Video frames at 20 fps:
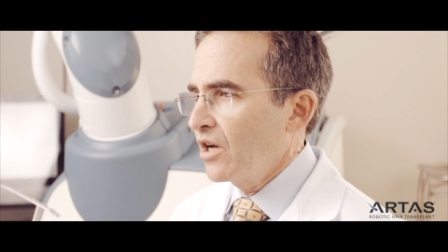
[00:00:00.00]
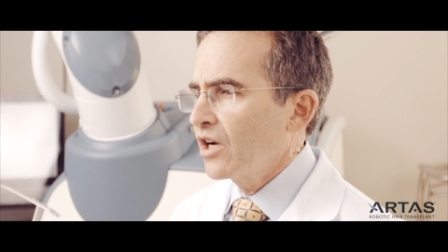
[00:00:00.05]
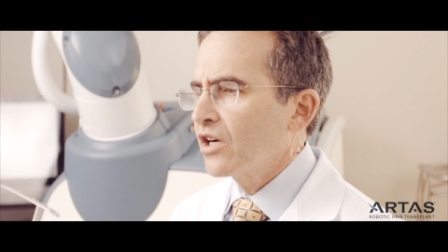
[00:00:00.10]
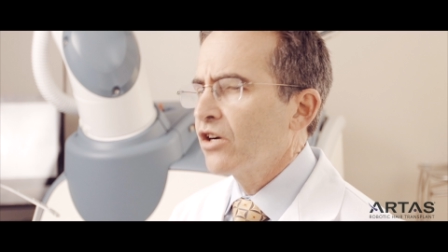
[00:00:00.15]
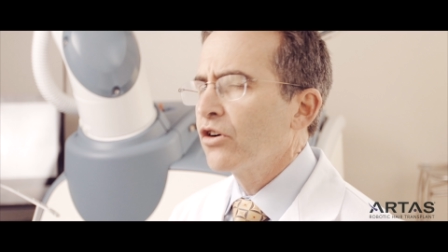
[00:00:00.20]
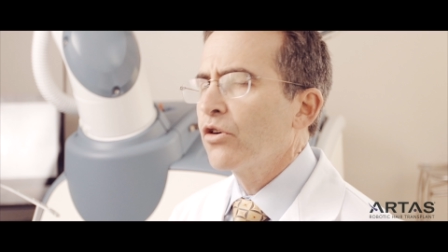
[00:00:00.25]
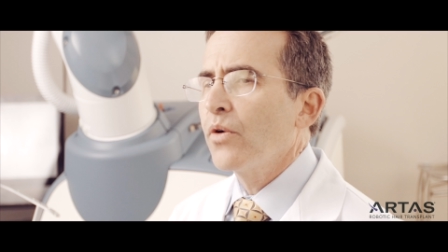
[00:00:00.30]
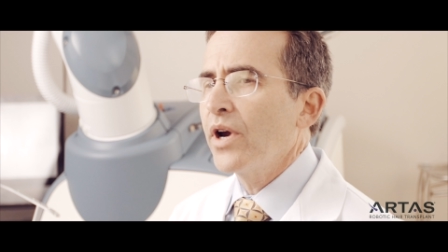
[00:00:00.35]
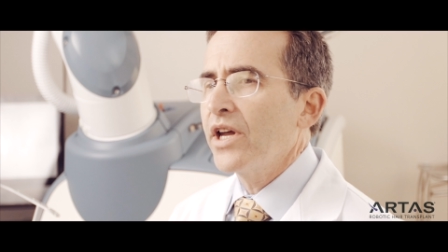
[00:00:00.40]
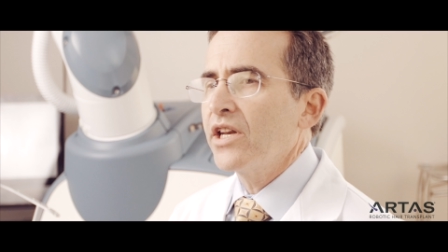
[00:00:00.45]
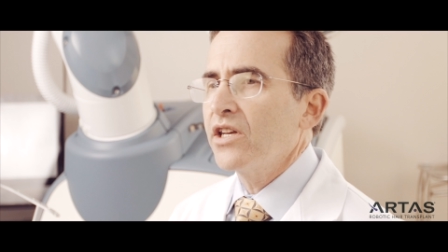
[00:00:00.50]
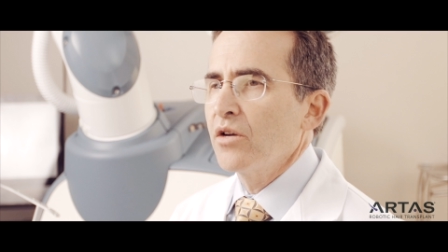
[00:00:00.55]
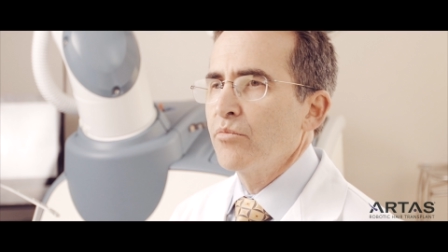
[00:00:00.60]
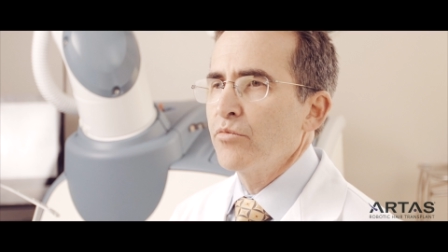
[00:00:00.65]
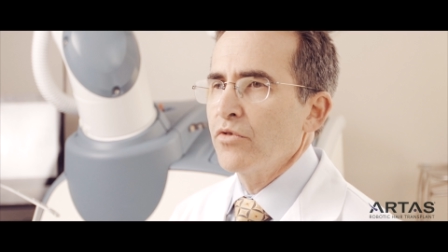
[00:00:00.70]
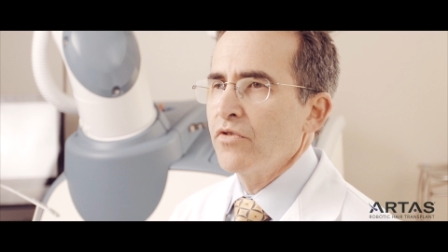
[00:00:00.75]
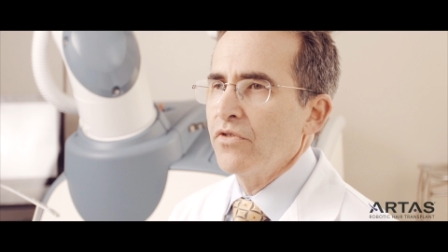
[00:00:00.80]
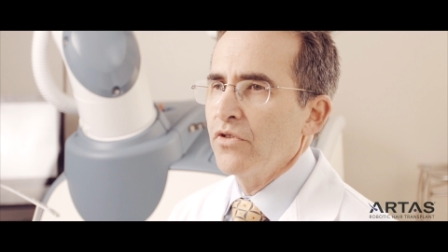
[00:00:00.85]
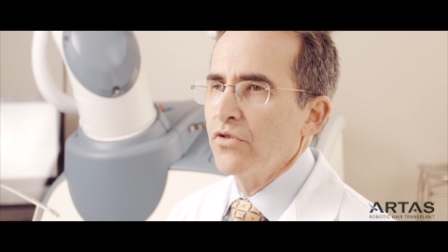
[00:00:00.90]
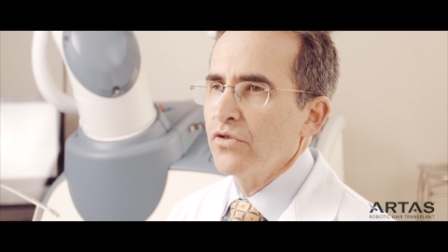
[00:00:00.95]
a great
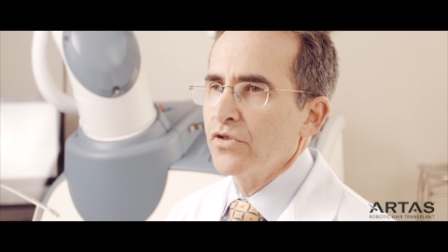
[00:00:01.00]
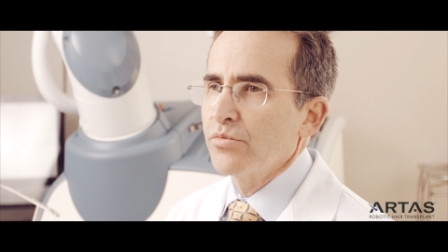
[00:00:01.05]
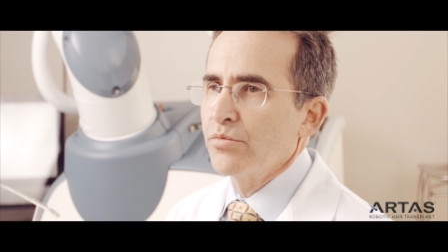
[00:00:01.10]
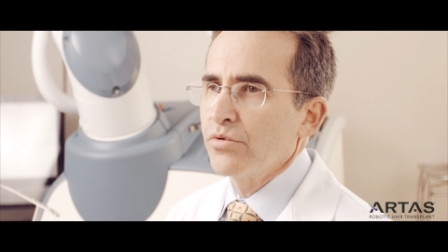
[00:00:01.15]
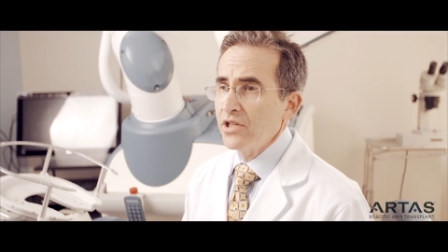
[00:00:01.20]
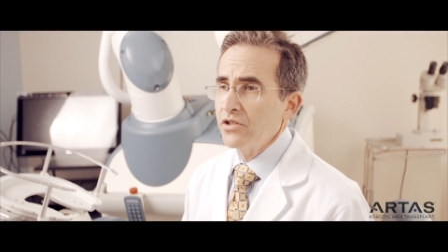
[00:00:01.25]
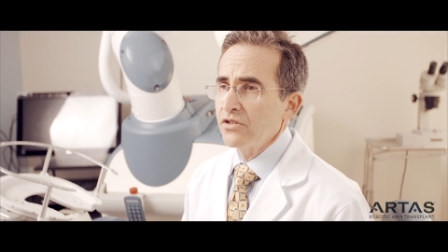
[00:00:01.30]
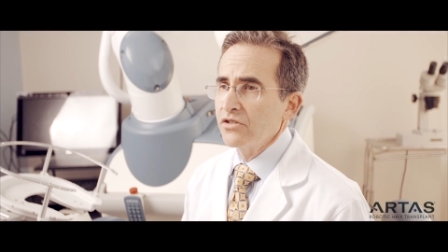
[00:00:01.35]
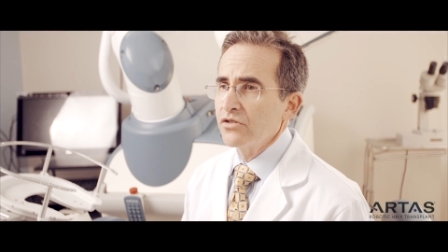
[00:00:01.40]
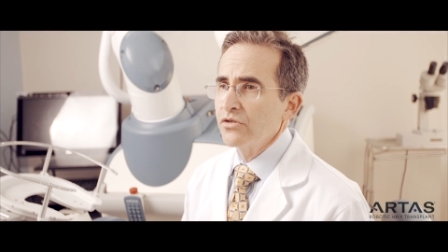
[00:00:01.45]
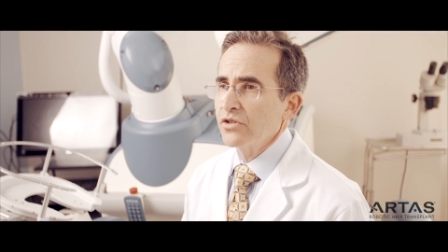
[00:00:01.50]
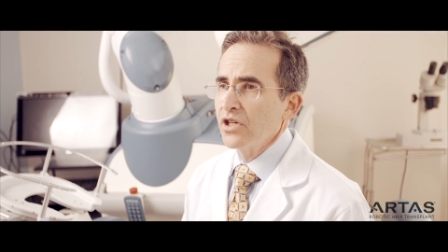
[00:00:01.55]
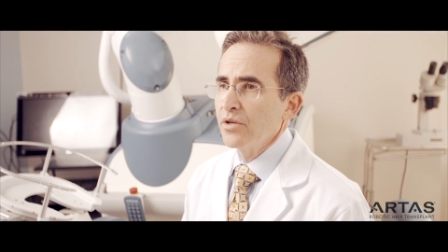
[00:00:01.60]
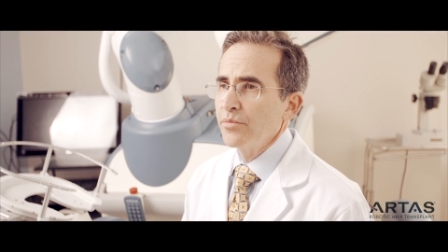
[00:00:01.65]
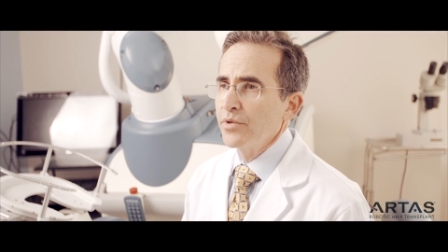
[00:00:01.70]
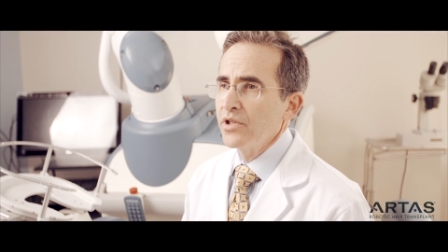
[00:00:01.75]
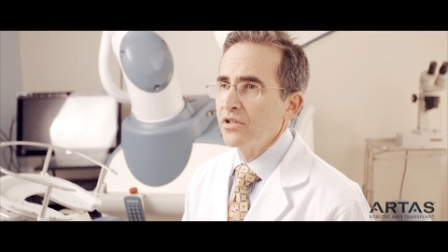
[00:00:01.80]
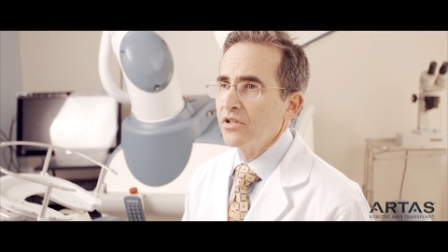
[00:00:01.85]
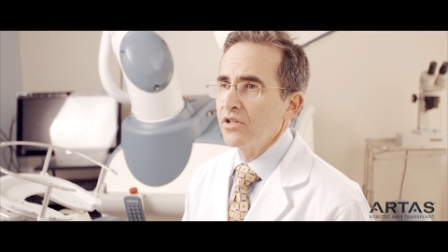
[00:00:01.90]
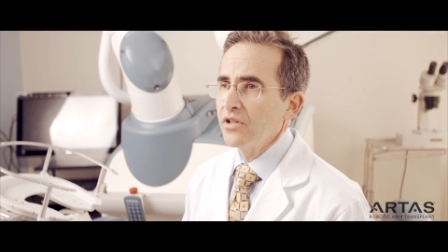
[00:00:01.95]
number of those patients who
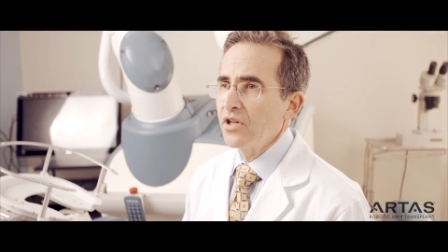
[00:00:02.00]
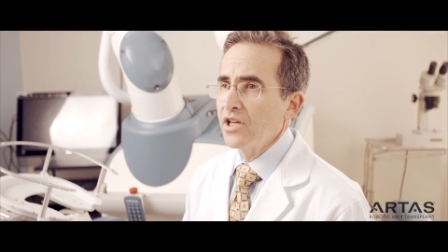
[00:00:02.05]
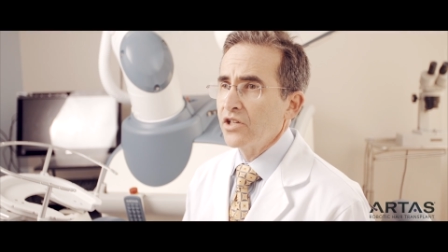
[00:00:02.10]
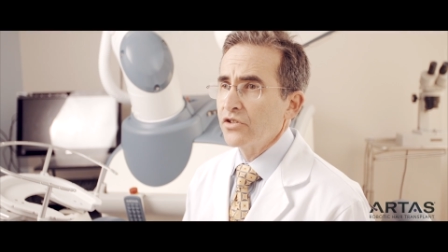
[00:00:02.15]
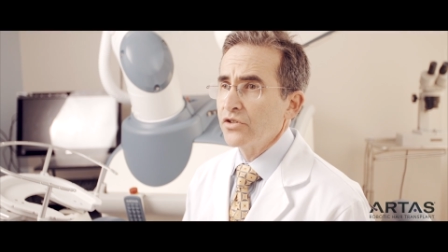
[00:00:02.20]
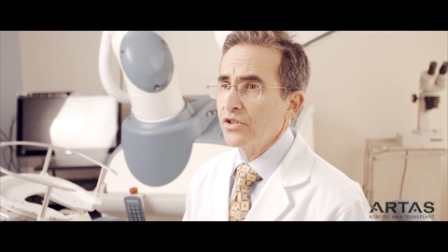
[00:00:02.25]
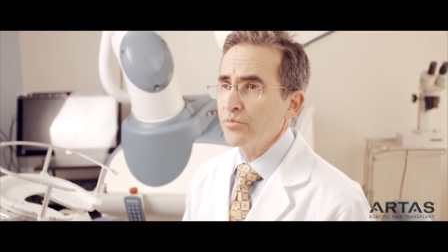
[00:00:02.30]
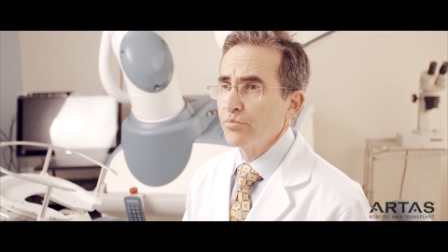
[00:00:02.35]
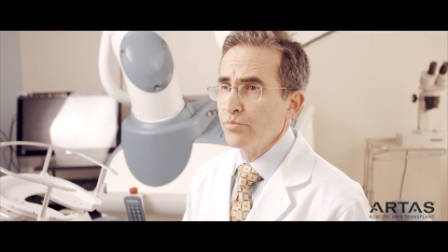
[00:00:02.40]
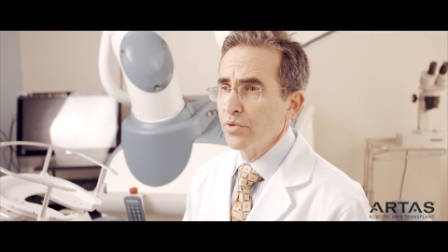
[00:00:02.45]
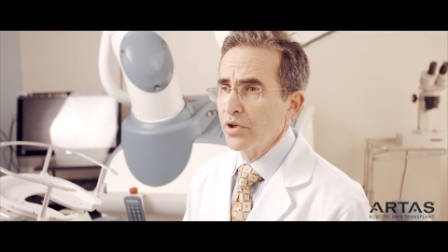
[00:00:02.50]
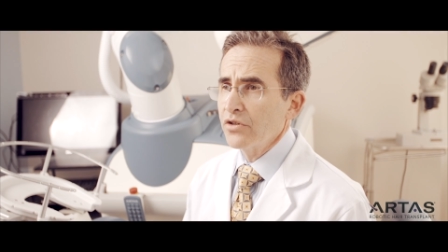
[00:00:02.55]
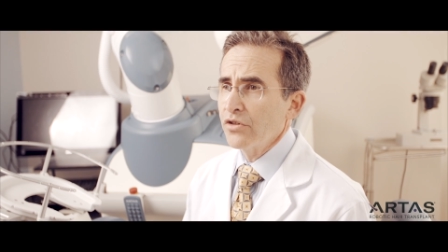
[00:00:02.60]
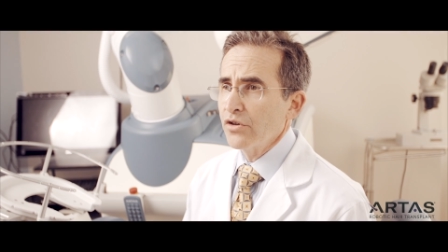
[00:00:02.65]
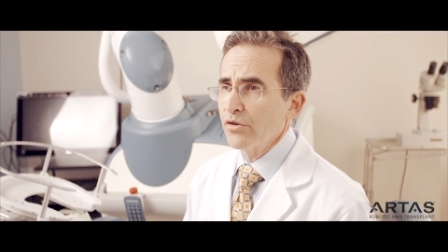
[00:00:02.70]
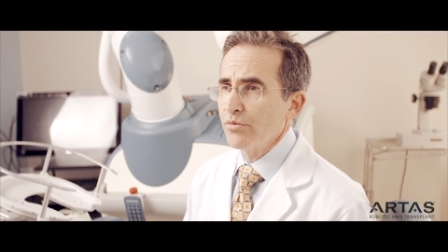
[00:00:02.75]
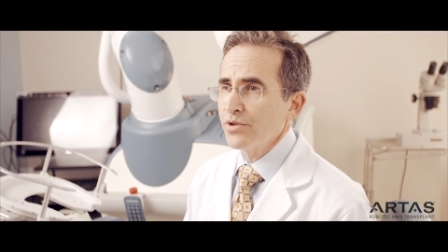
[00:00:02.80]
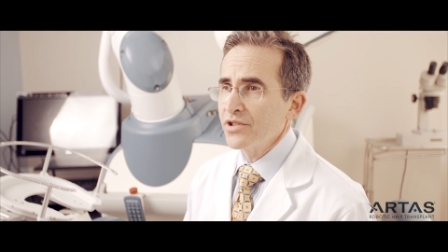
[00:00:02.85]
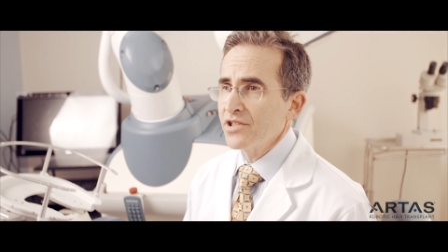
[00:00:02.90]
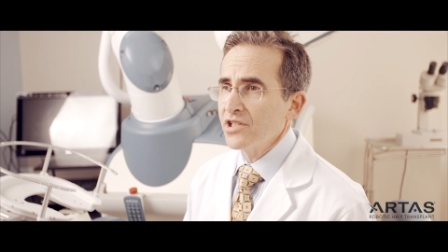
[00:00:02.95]
come in actually book
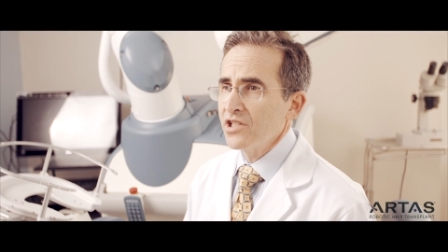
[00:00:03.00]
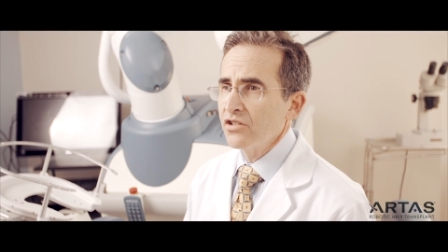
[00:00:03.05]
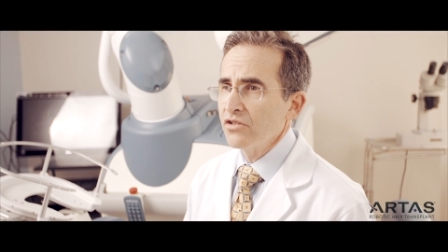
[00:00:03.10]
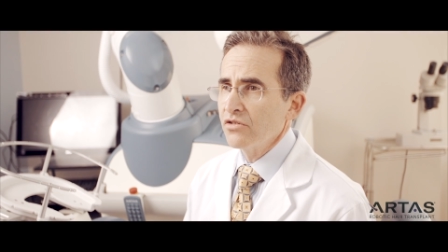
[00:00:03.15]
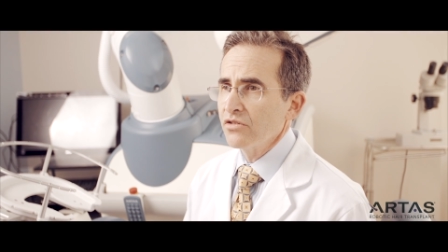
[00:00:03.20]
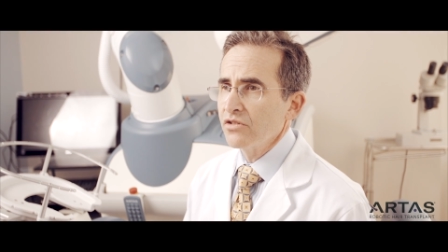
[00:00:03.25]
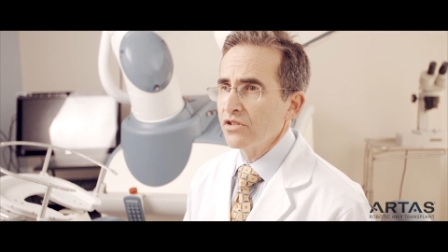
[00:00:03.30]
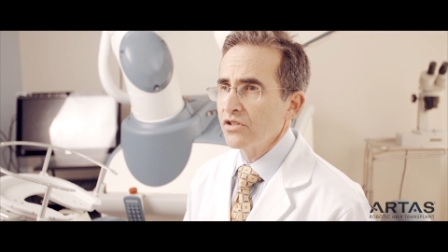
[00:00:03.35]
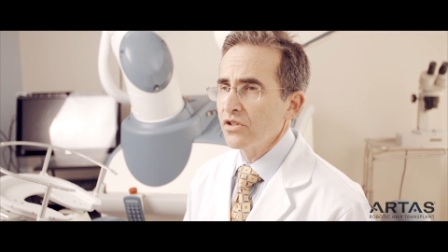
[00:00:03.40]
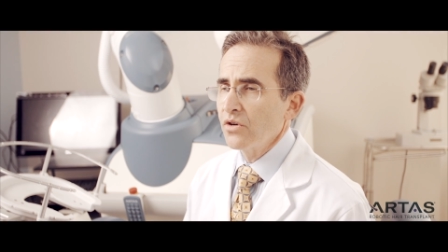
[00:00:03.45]
their procedures.